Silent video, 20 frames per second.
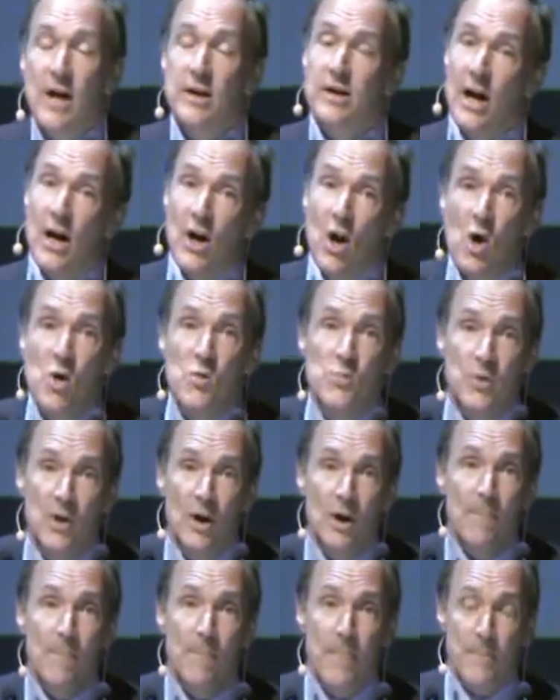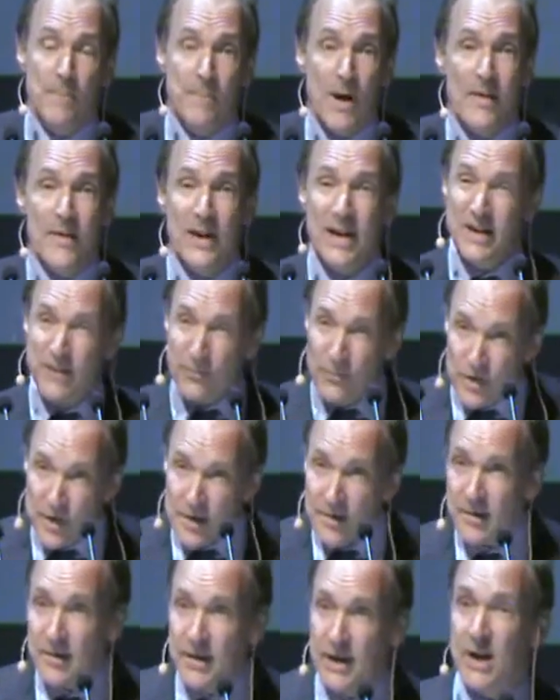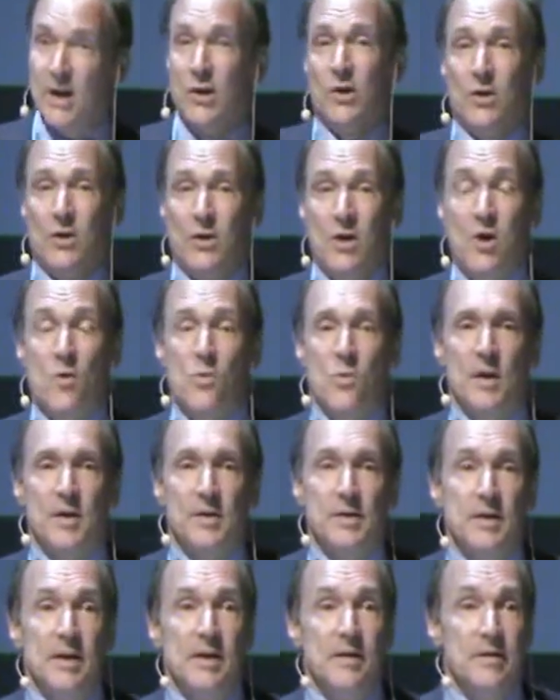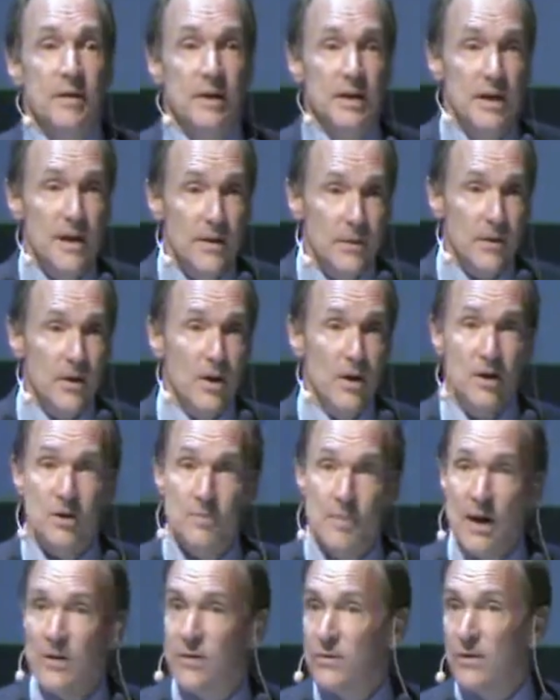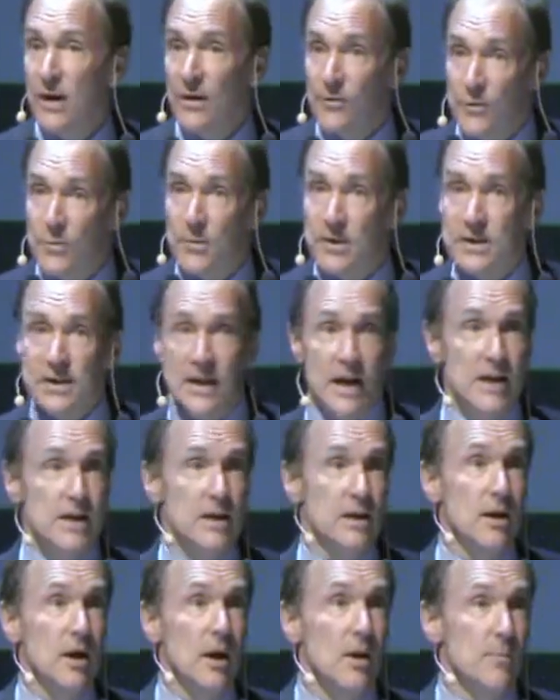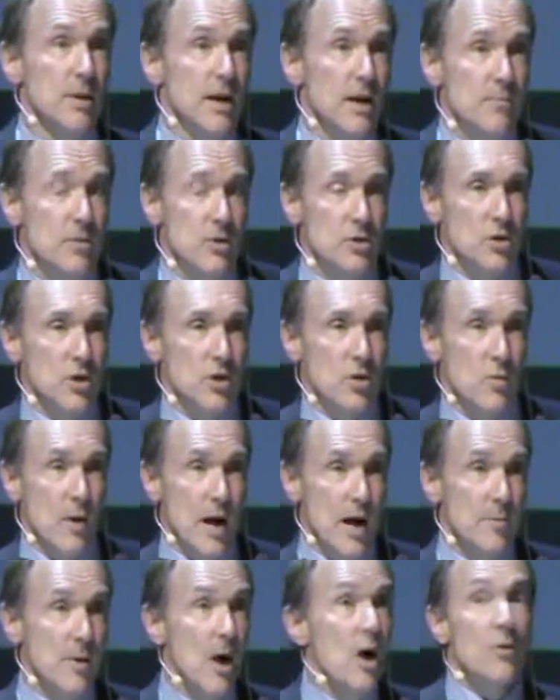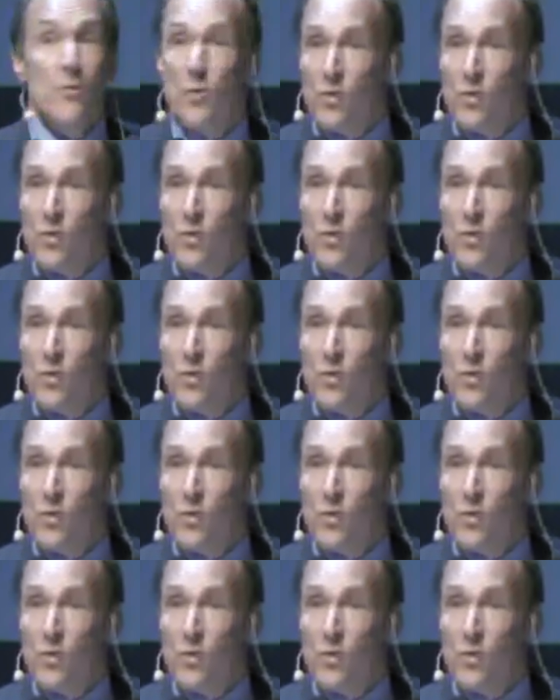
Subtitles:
and I hope that by the end of this year we'll see a significant amount of government data being put on the web.